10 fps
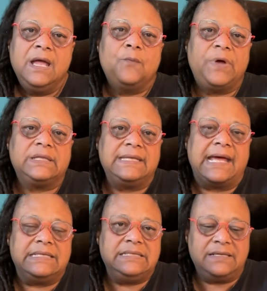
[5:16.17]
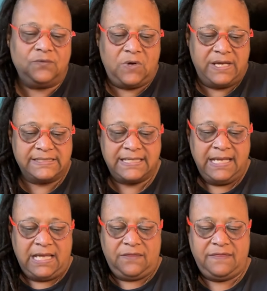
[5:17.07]
But the idea was
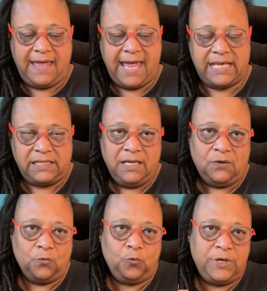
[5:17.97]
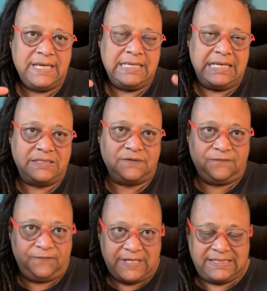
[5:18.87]
that we need to
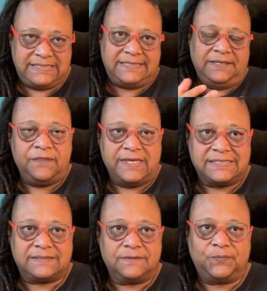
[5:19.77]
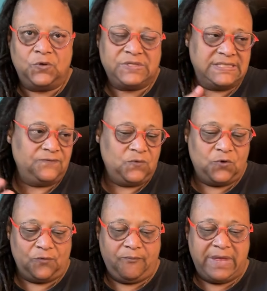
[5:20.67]
fix this post-Civil
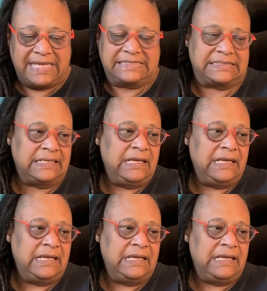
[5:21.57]
War mess.